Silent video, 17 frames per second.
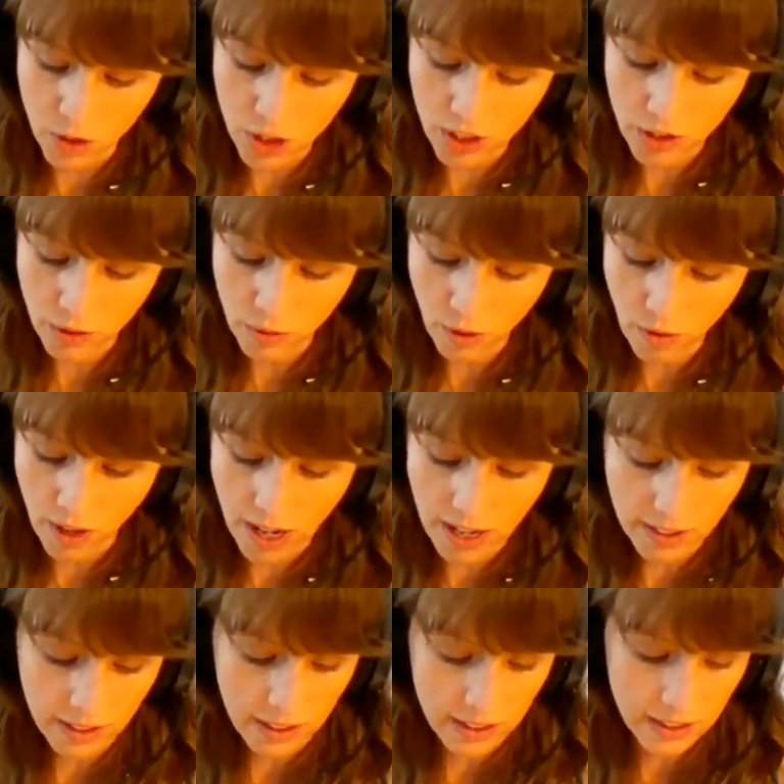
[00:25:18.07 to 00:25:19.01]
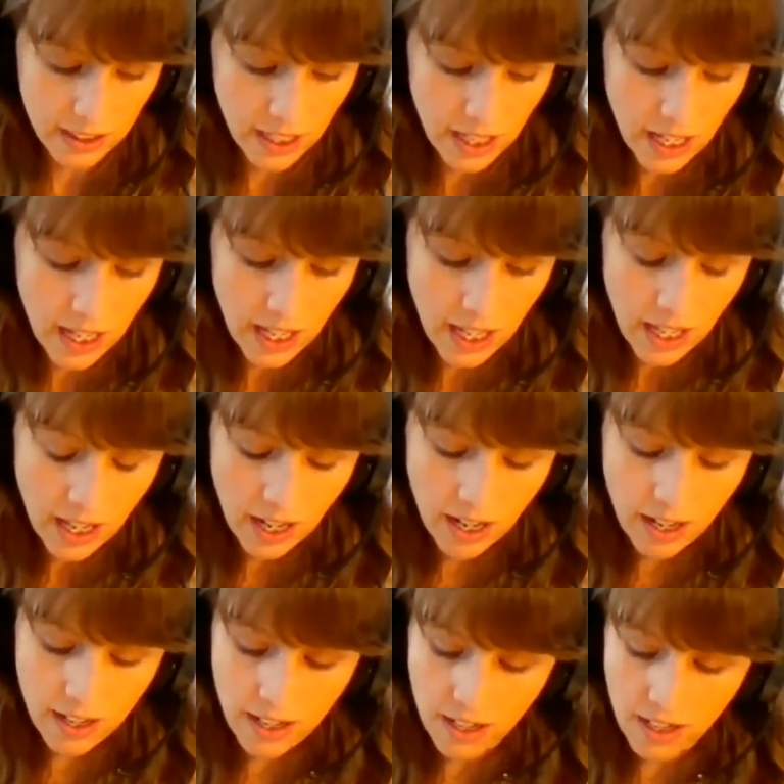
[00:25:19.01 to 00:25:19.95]
She's in Rhode Island.
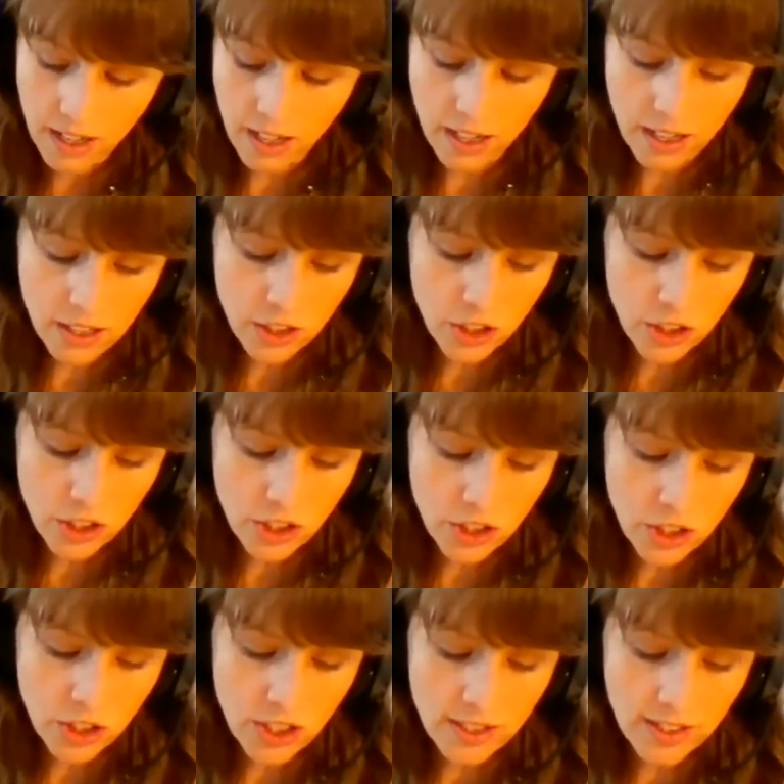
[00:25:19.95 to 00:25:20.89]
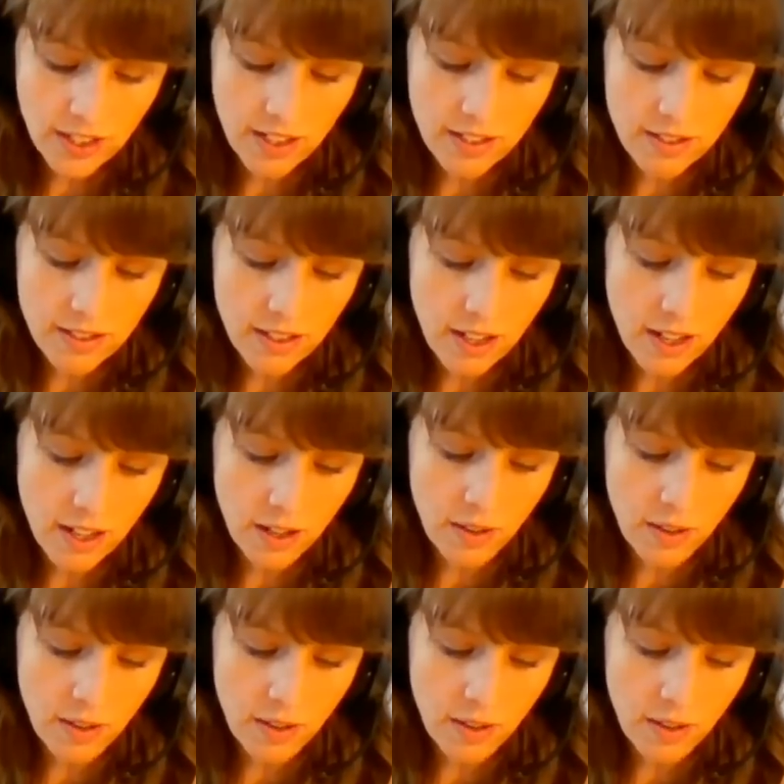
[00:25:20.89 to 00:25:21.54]
And she says,